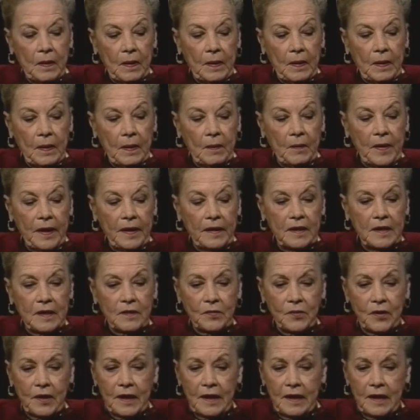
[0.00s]
uh, my niece
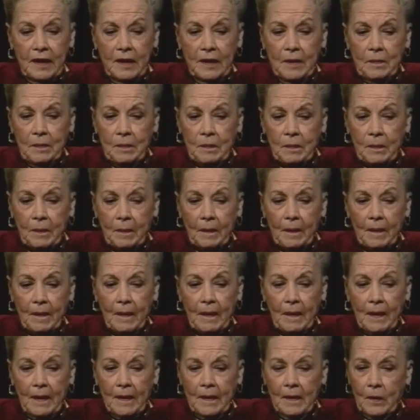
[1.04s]
Renee,
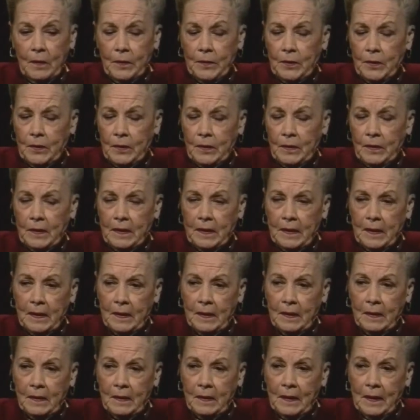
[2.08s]
I helped her go to
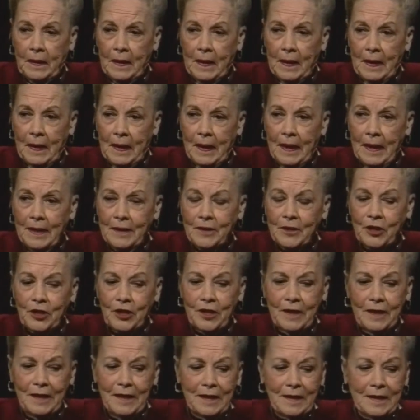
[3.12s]
Cal, and
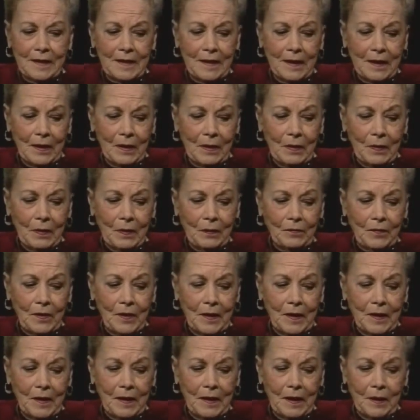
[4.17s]
she is now
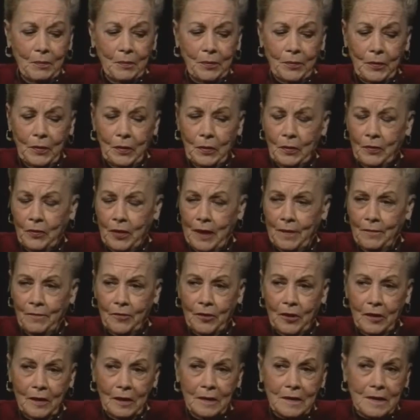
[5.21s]
running a program for
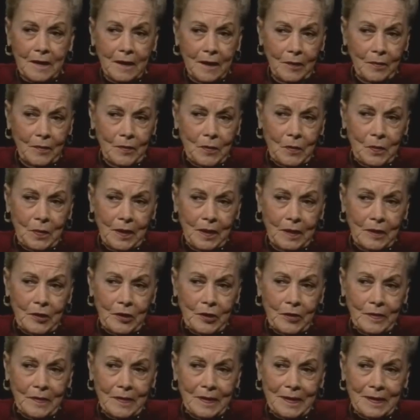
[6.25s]
Alzheimer's
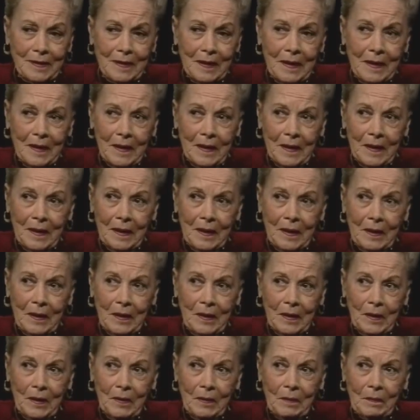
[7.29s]
patients mm.
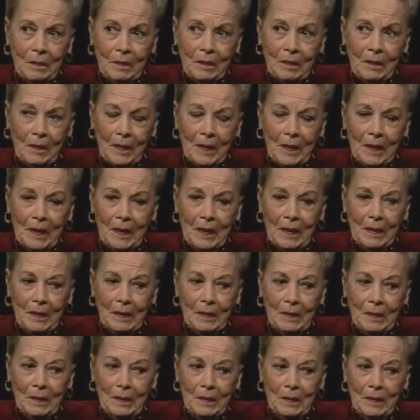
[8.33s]
in um, uh,
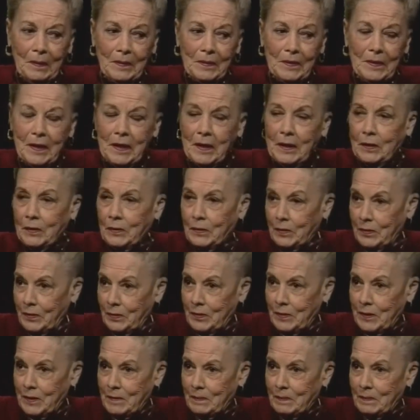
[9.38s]
Santa Cruz.